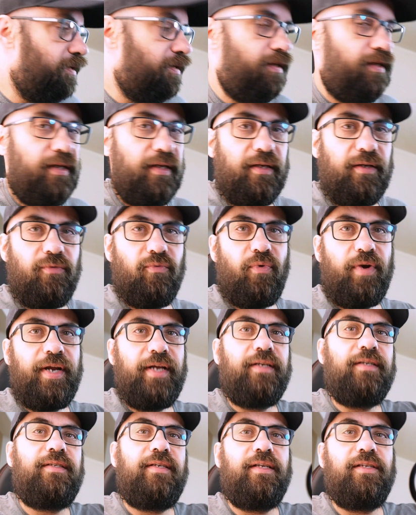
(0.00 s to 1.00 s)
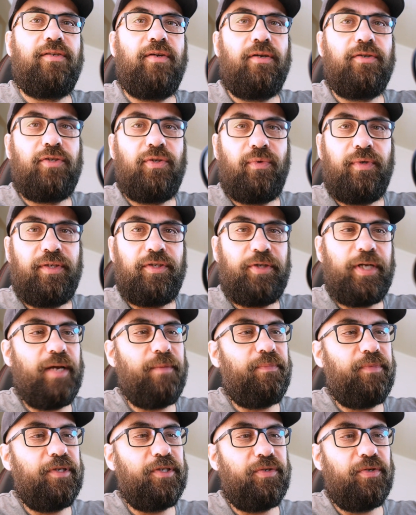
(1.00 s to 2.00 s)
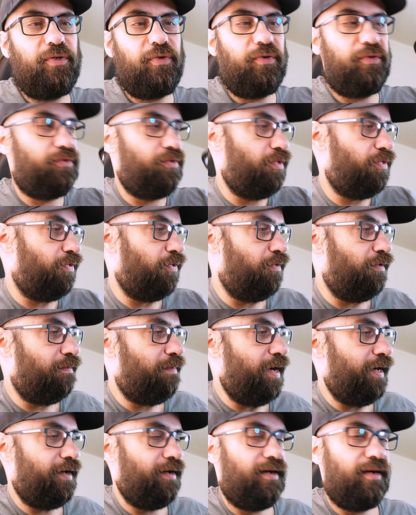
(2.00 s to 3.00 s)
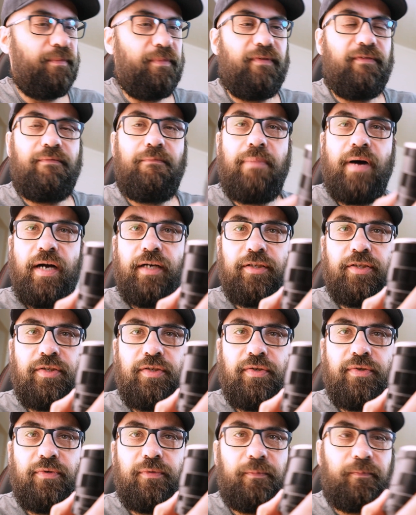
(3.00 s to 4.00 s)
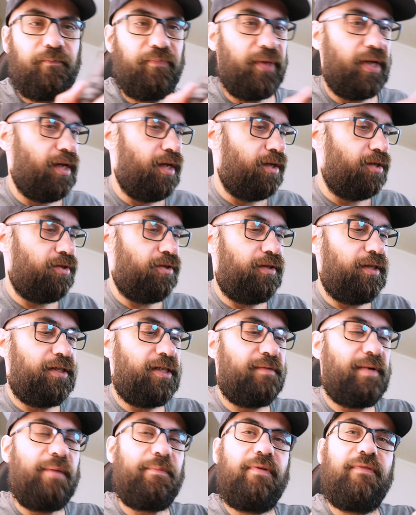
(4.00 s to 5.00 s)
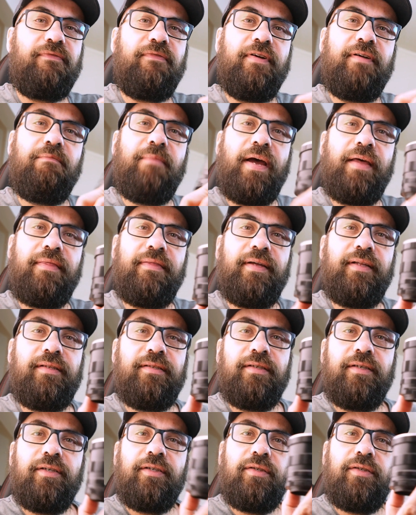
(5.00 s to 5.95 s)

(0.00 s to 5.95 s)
The rings is also really cheap. This is going to throw you back a couple of bucks too. So this is my preferred method.